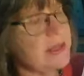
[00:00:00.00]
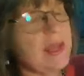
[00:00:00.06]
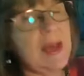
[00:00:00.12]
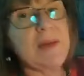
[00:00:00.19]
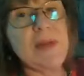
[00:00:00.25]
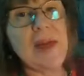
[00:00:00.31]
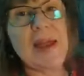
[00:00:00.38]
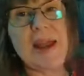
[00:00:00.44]
see
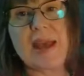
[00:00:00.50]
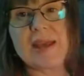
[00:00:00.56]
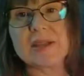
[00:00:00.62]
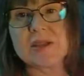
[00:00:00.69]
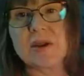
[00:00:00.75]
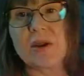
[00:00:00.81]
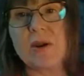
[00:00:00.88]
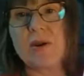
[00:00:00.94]
how that
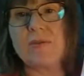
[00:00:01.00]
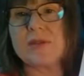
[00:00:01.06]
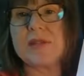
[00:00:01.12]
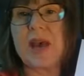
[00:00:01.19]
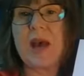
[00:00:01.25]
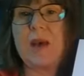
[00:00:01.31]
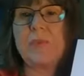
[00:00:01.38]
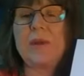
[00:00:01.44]
S curve is
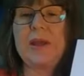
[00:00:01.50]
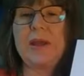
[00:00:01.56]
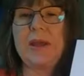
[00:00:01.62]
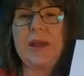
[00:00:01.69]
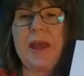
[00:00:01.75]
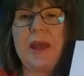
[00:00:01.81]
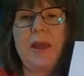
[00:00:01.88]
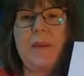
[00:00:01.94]
happening
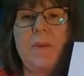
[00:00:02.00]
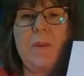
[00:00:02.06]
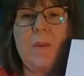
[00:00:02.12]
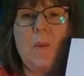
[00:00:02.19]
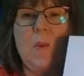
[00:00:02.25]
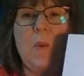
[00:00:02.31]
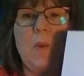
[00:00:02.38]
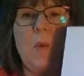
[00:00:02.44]
again?
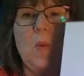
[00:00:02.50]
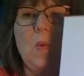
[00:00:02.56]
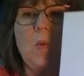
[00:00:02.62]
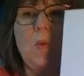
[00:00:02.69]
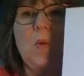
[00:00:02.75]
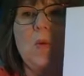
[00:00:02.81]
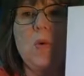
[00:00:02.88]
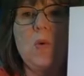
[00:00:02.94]

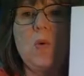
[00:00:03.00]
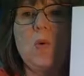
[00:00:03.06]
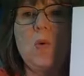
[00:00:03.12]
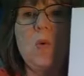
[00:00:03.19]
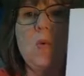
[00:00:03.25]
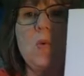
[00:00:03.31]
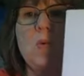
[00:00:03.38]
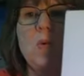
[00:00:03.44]

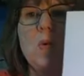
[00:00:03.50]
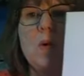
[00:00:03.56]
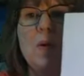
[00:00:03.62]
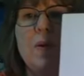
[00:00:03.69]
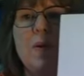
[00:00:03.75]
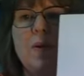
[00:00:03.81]
Woo!